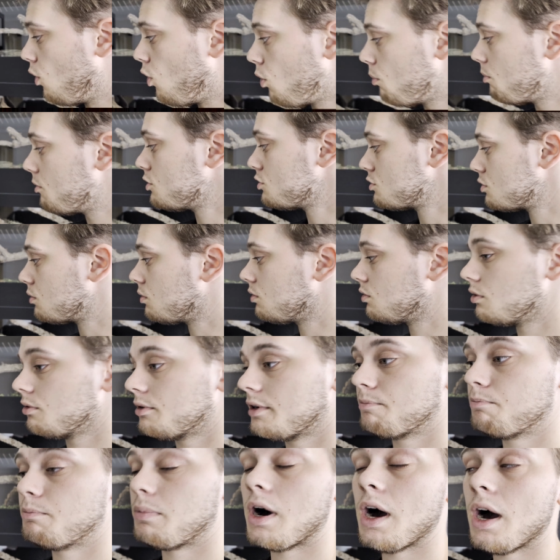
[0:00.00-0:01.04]
almost all the
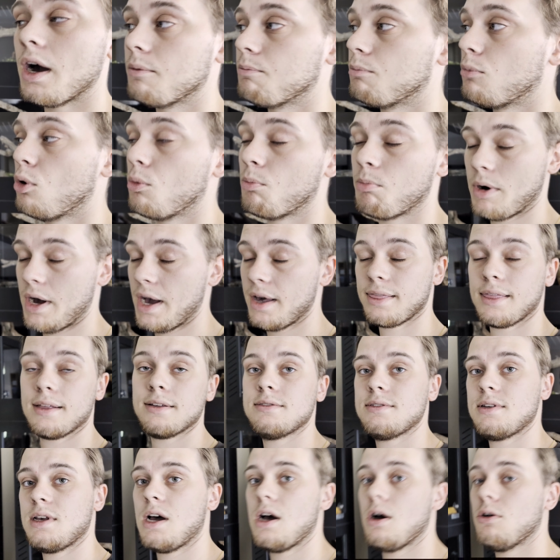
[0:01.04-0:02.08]

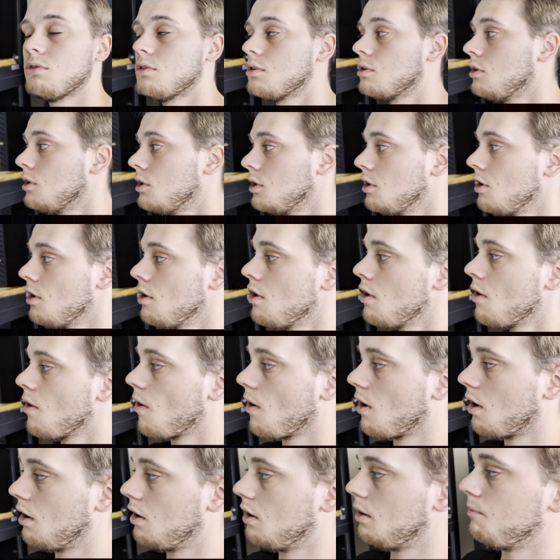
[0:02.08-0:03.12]
pythons out.
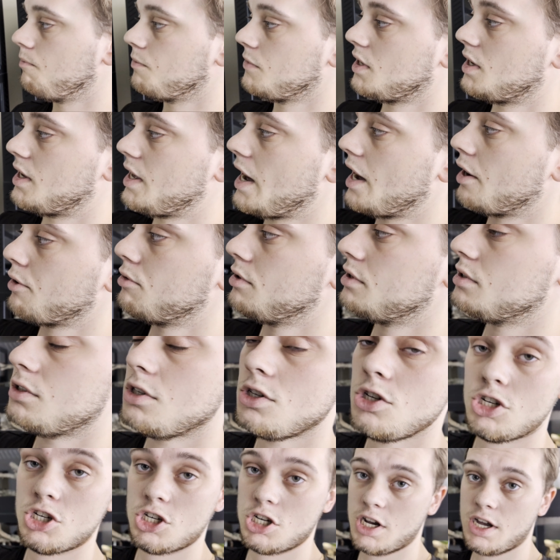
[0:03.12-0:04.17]
Kaguya is
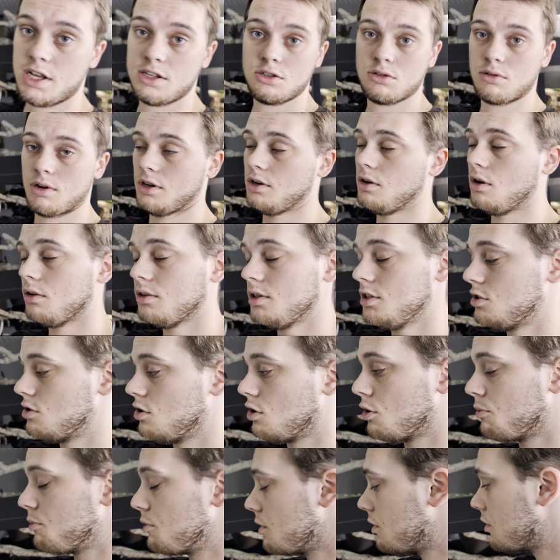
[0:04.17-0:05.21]
in shed, so I don't
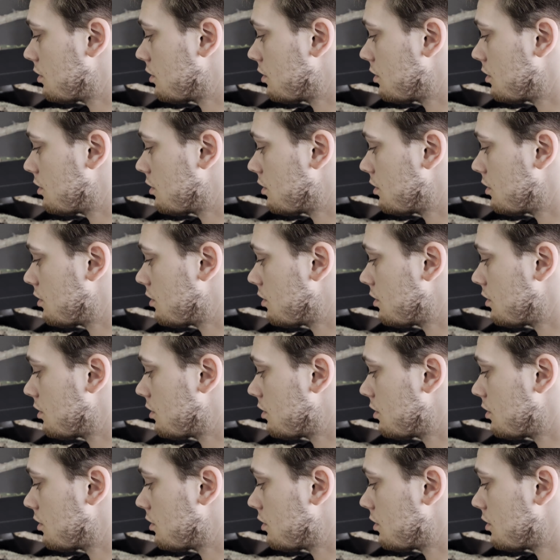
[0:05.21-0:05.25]
disturb